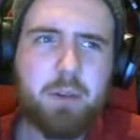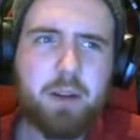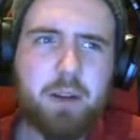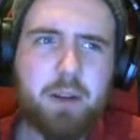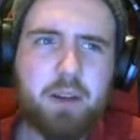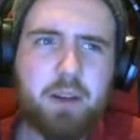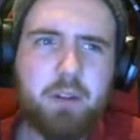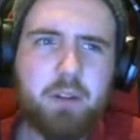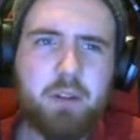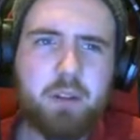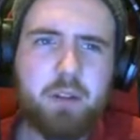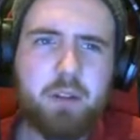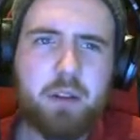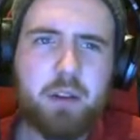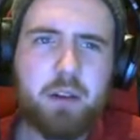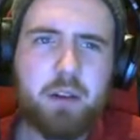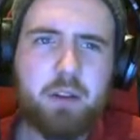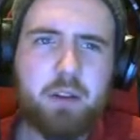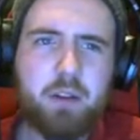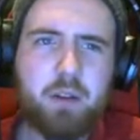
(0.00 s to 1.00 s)
and there's
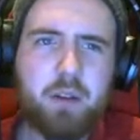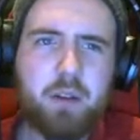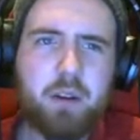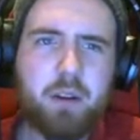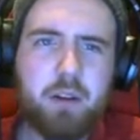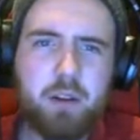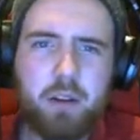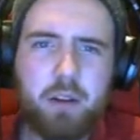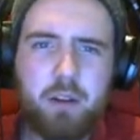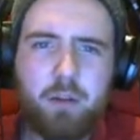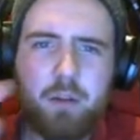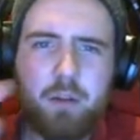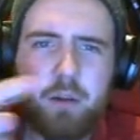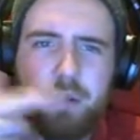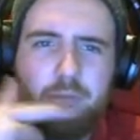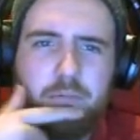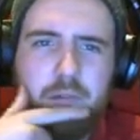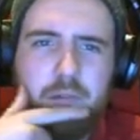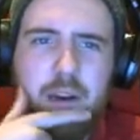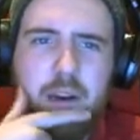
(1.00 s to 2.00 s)
another one
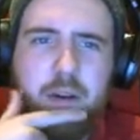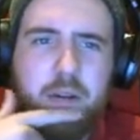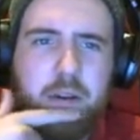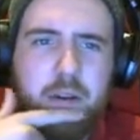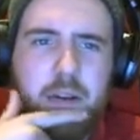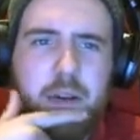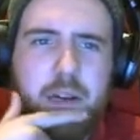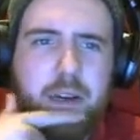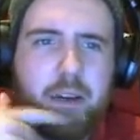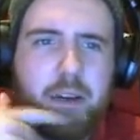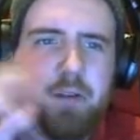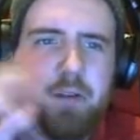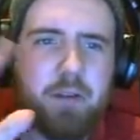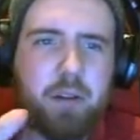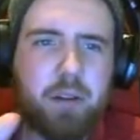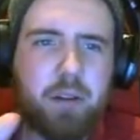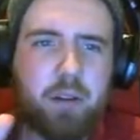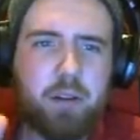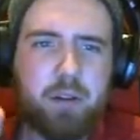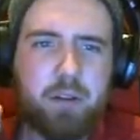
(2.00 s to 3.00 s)
right over, like
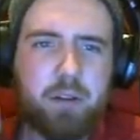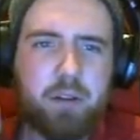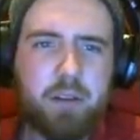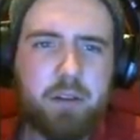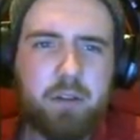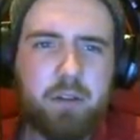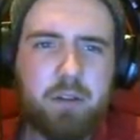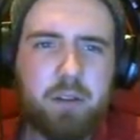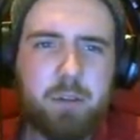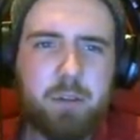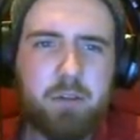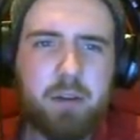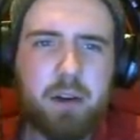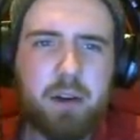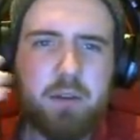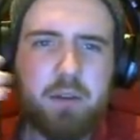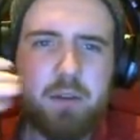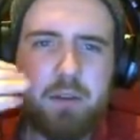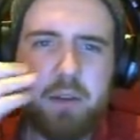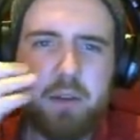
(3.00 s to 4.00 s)
a desert temple right
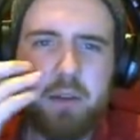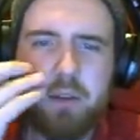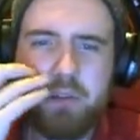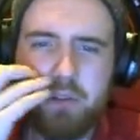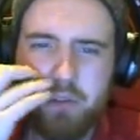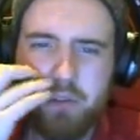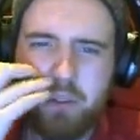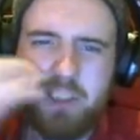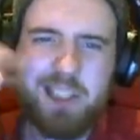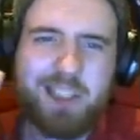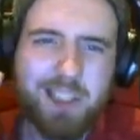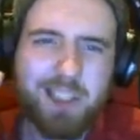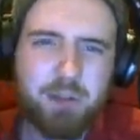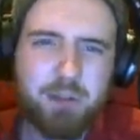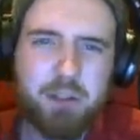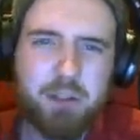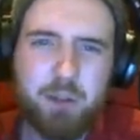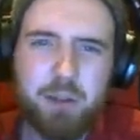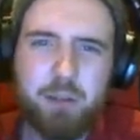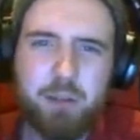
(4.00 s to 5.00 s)
over there. So this seems
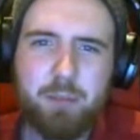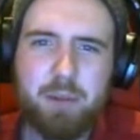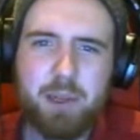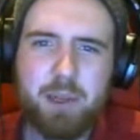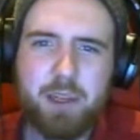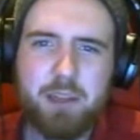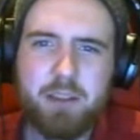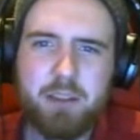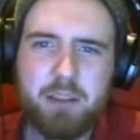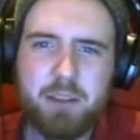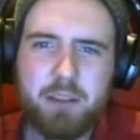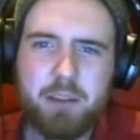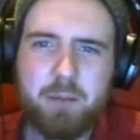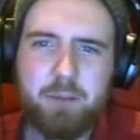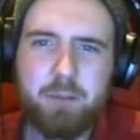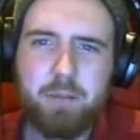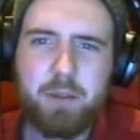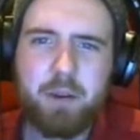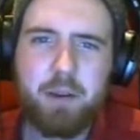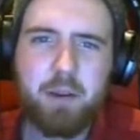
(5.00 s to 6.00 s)
to be the place
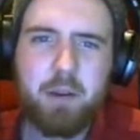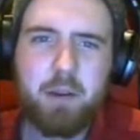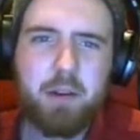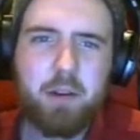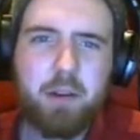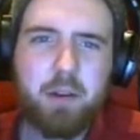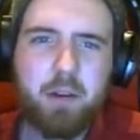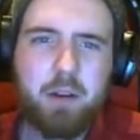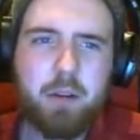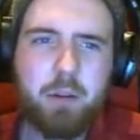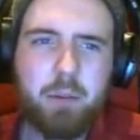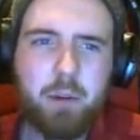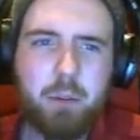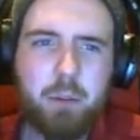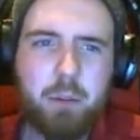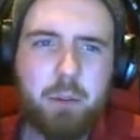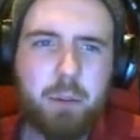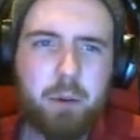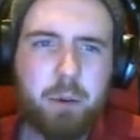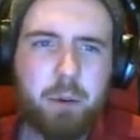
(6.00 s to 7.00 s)
where
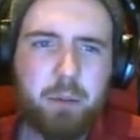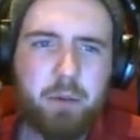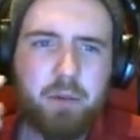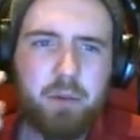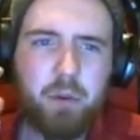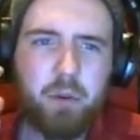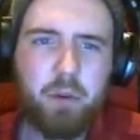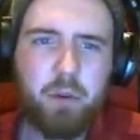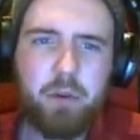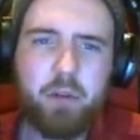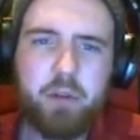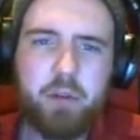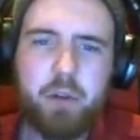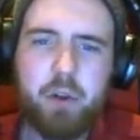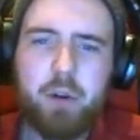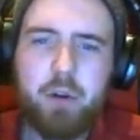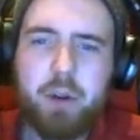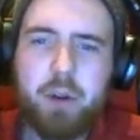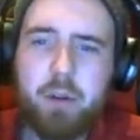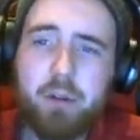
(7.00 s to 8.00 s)
we were before.
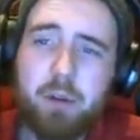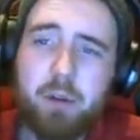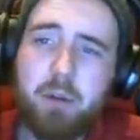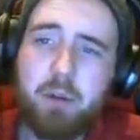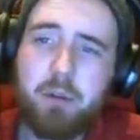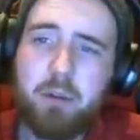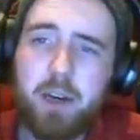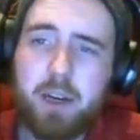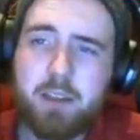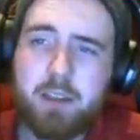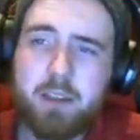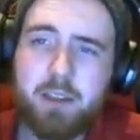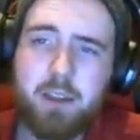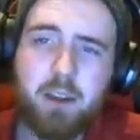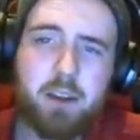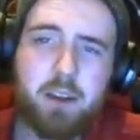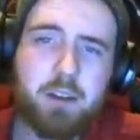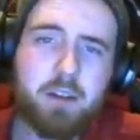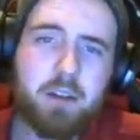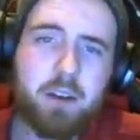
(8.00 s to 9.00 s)
So if I'm correct, on the
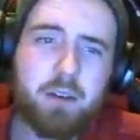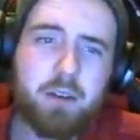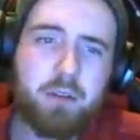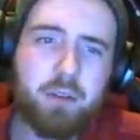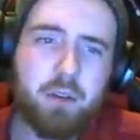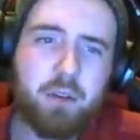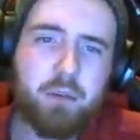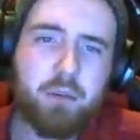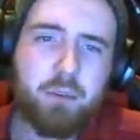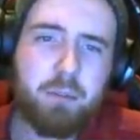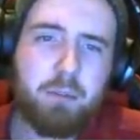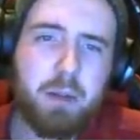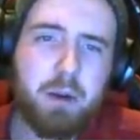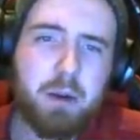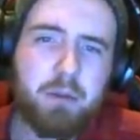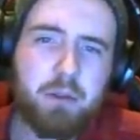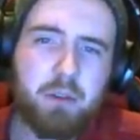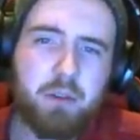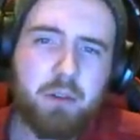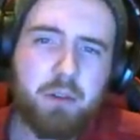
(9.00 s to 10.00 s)
other side of those
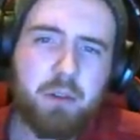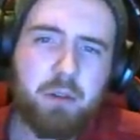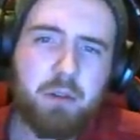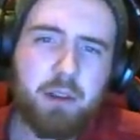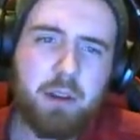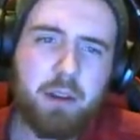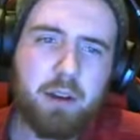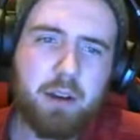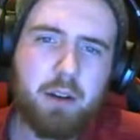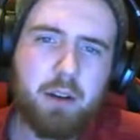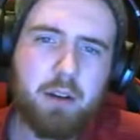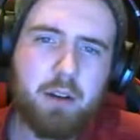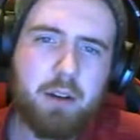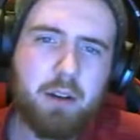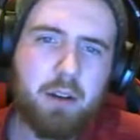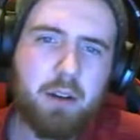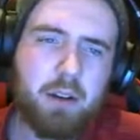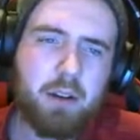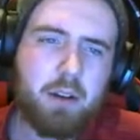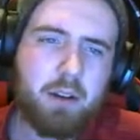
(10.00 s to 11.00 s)
mountains over there
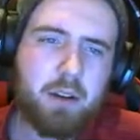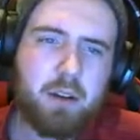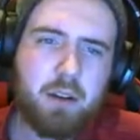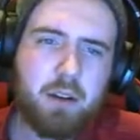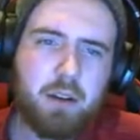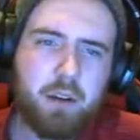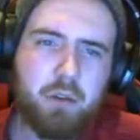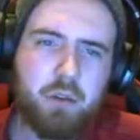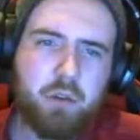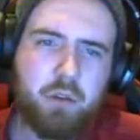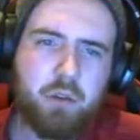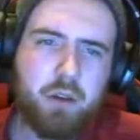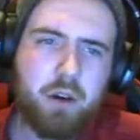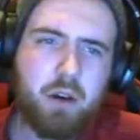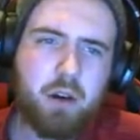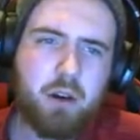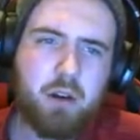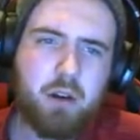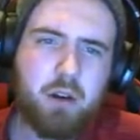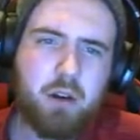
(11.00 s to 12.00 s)
is
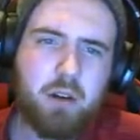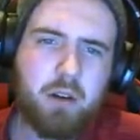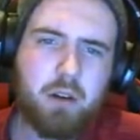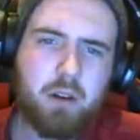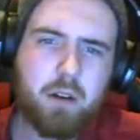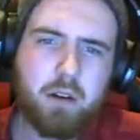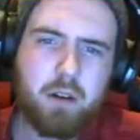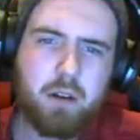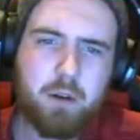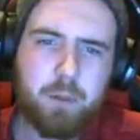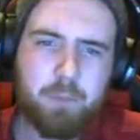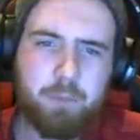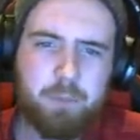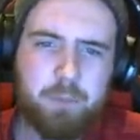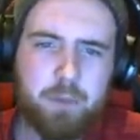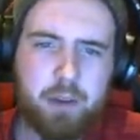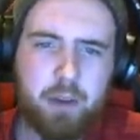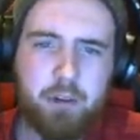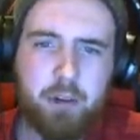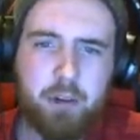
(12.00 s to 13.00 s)
our
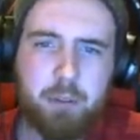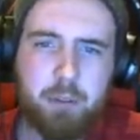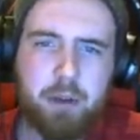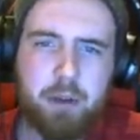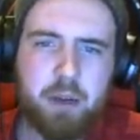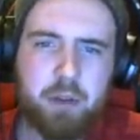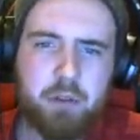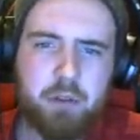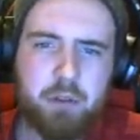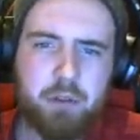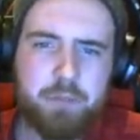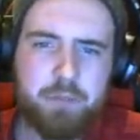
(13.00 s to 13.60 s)
base.